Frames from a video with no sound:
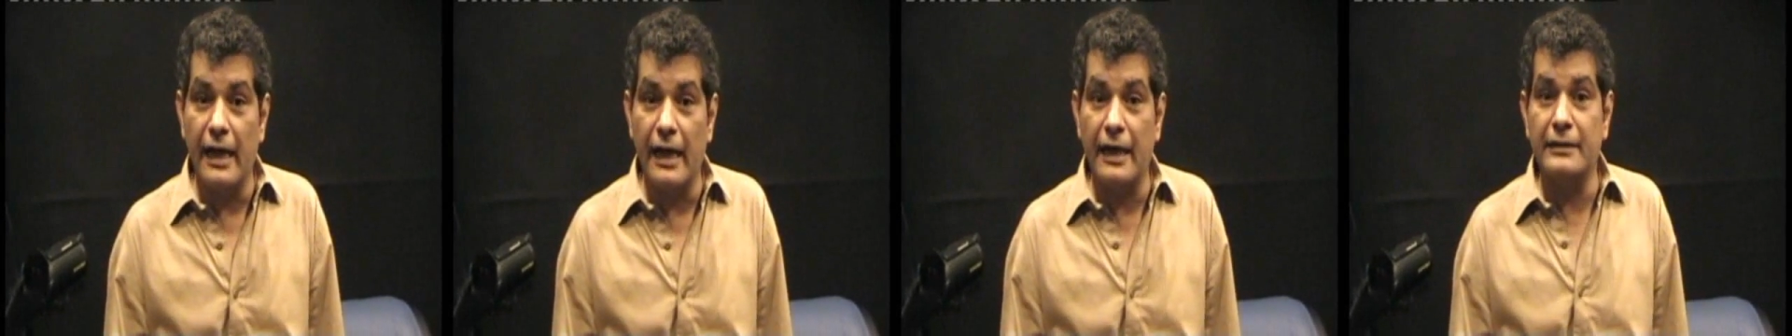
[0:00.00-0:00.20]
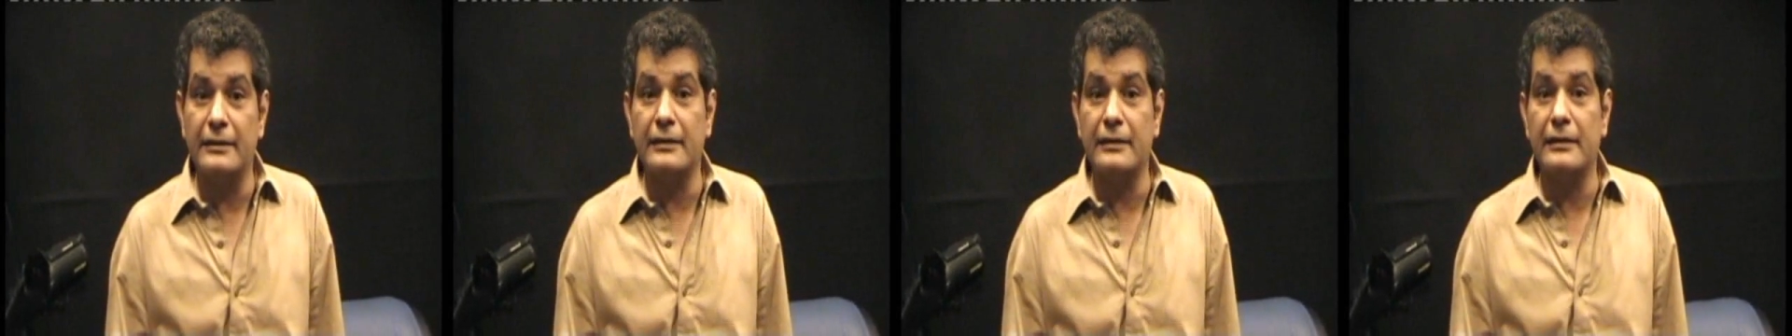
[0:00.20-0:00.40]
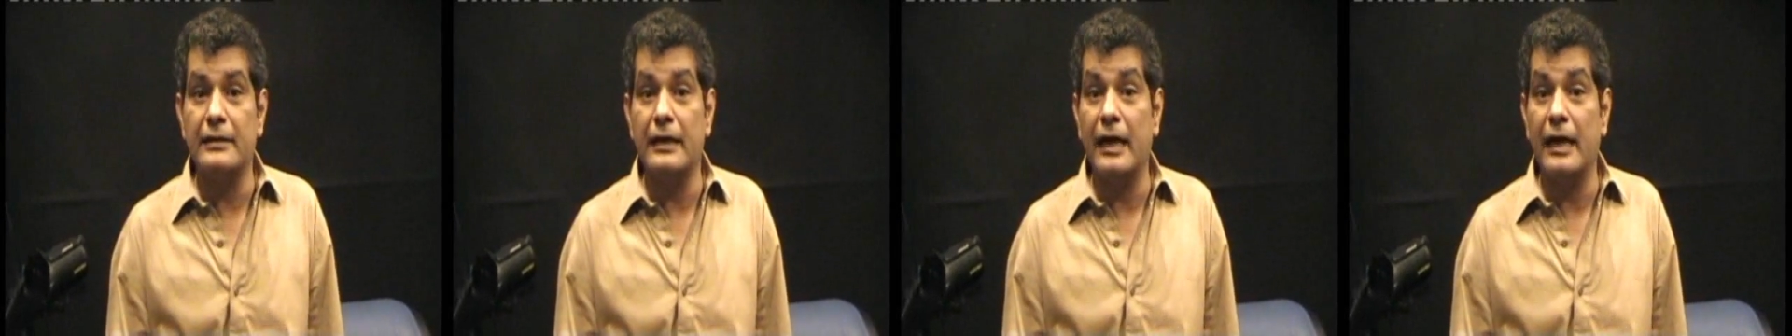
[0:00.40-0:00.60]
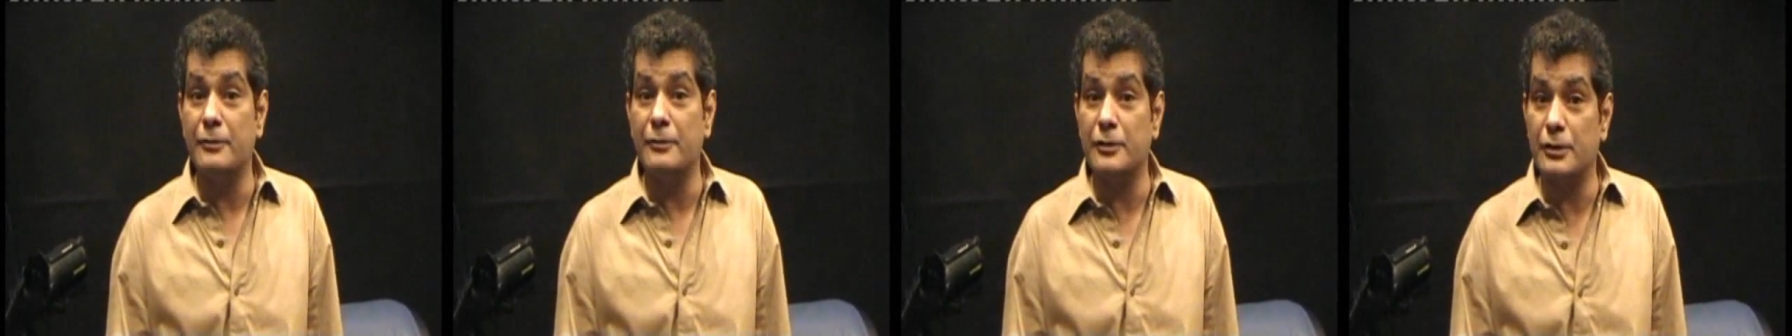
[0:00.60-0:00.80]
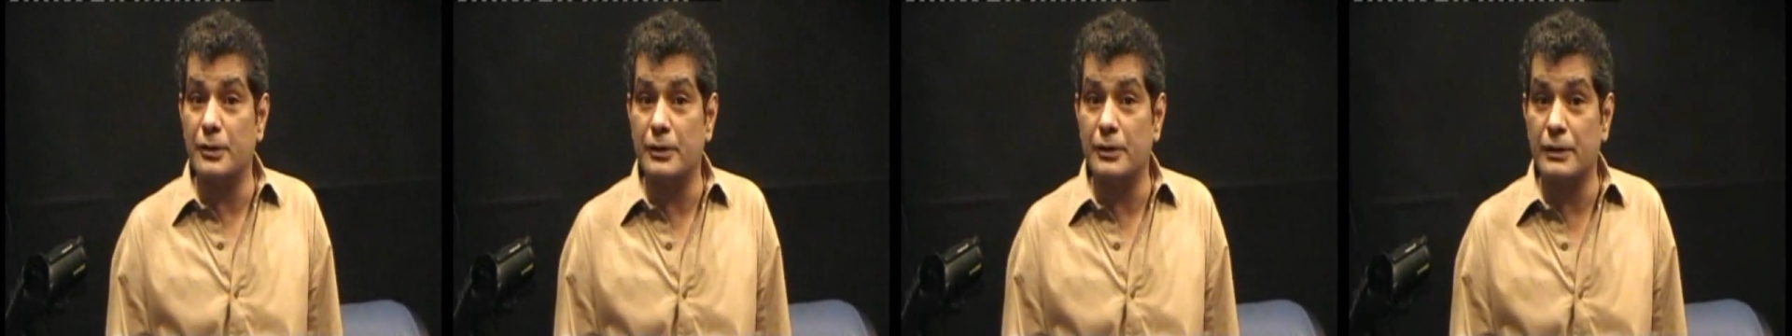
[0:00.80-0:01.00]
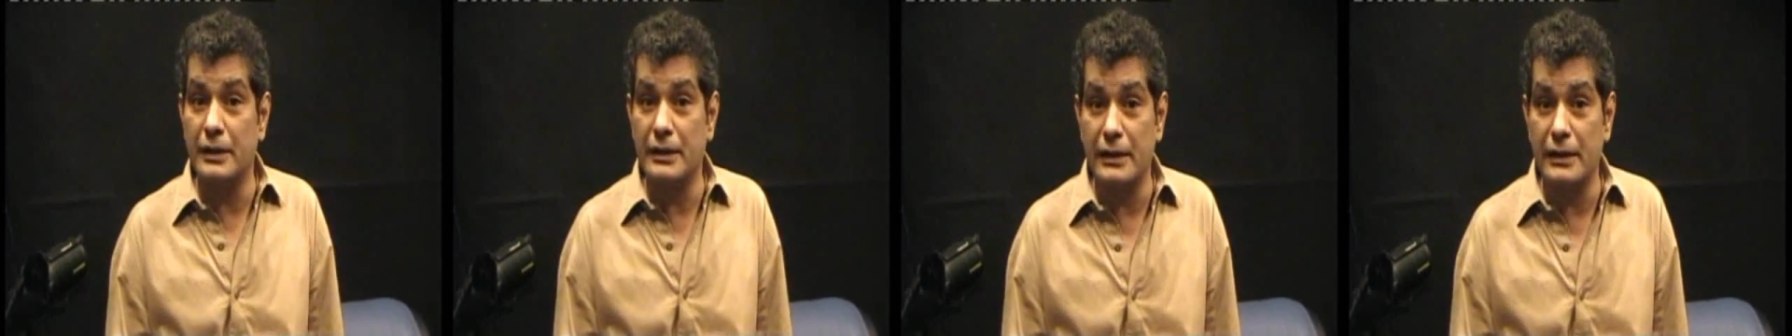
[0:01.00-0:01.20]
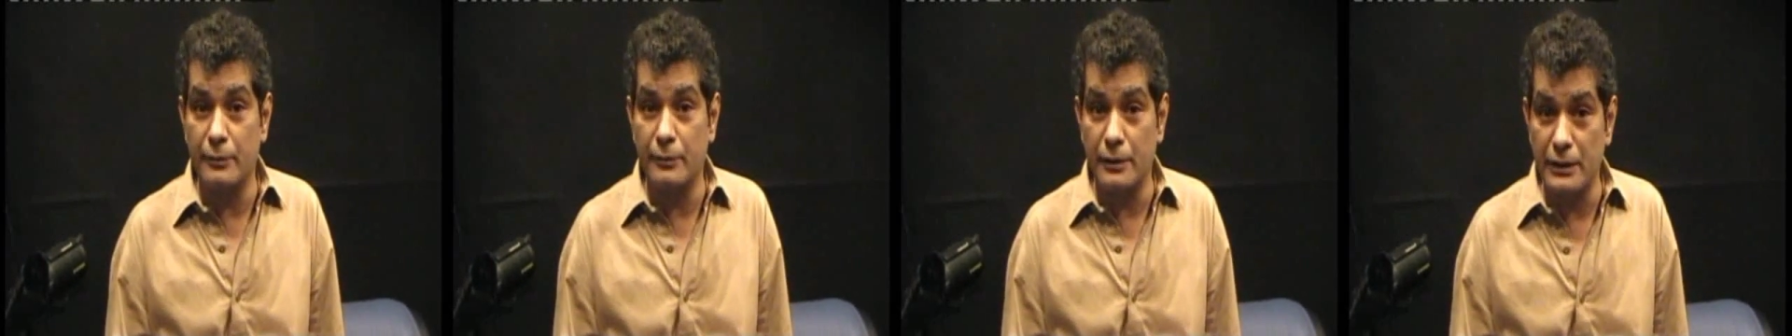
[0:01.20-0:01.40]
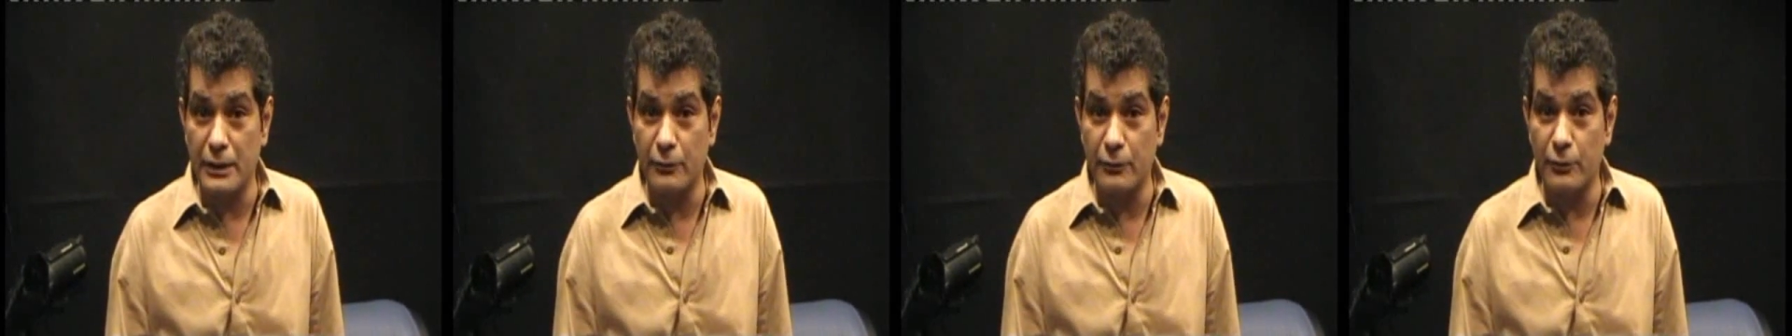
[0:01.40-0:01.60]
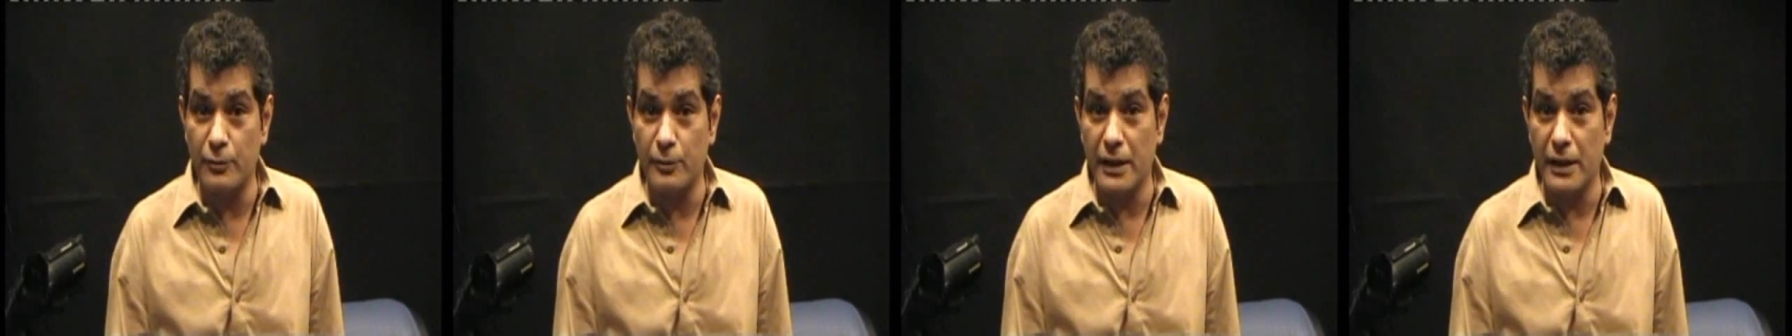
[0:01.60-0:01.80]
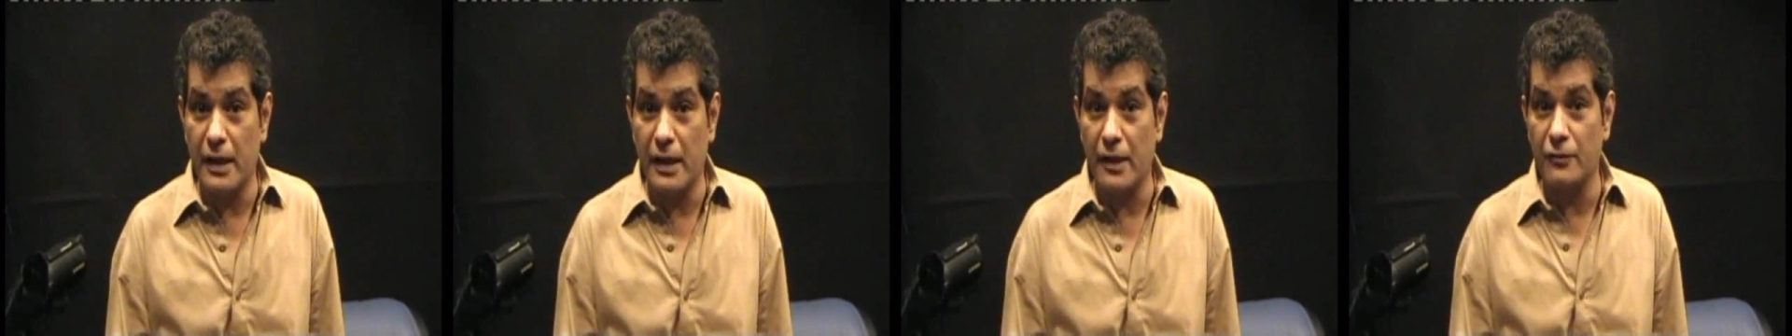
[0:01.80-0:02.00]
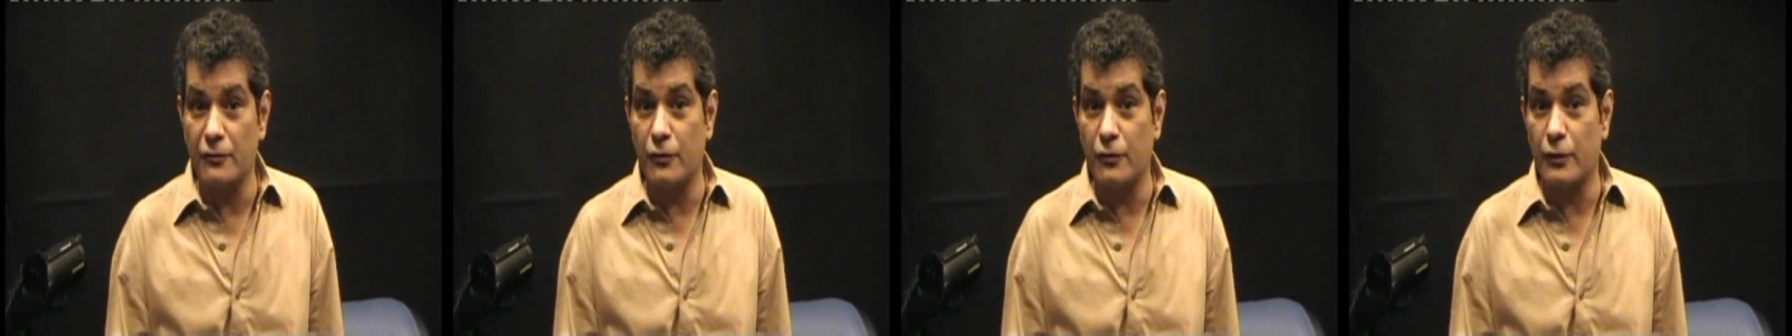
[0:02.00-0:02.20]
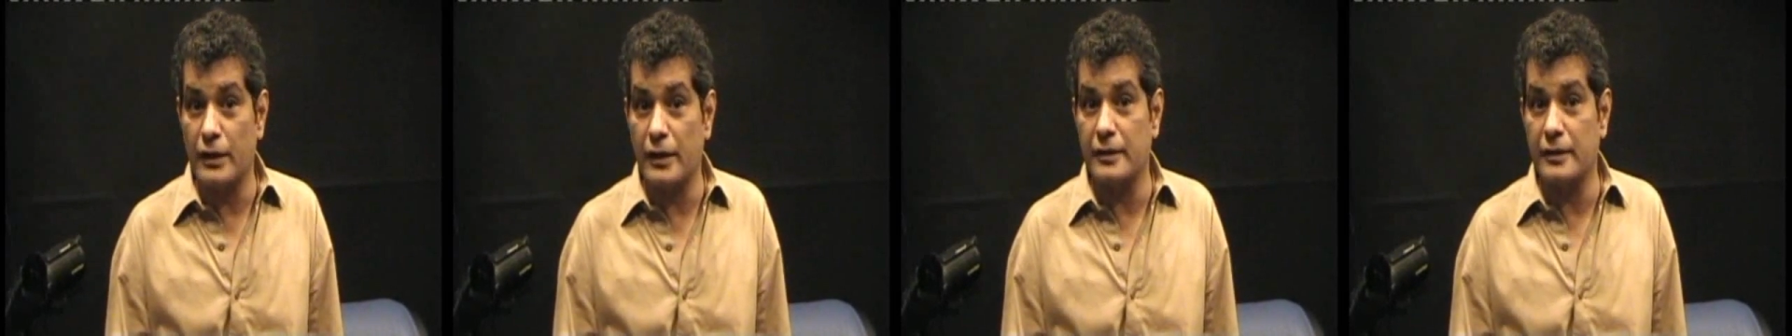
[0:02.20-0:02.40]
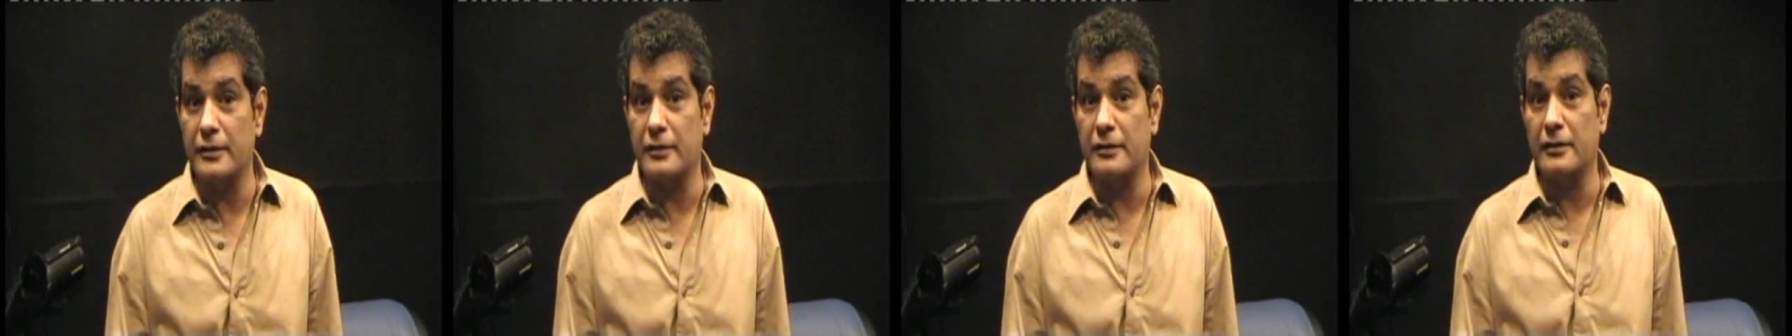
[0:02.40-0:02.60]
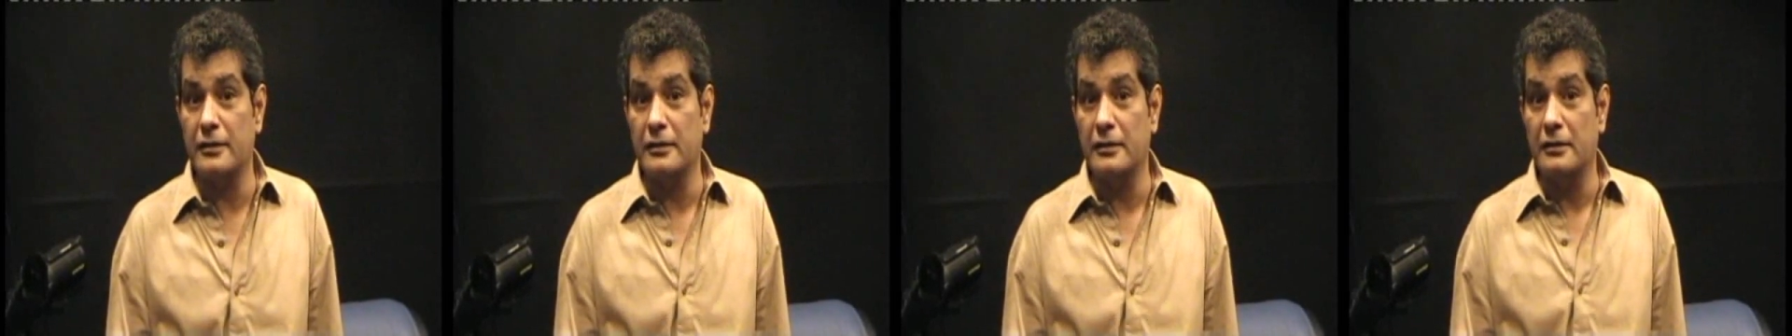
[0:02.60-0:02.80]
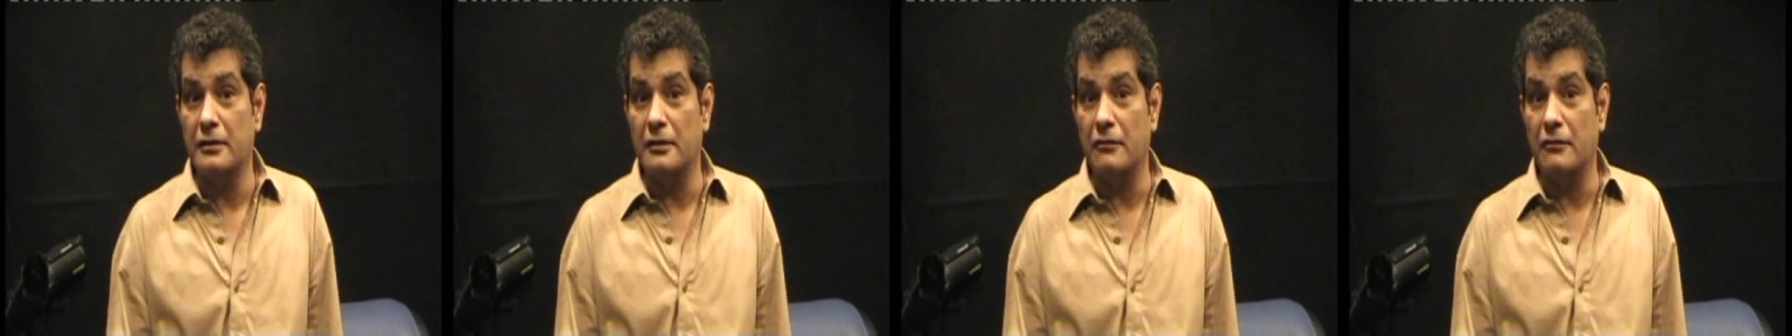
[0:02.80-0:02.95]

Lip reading: And I'm sure that Liberty will be around for another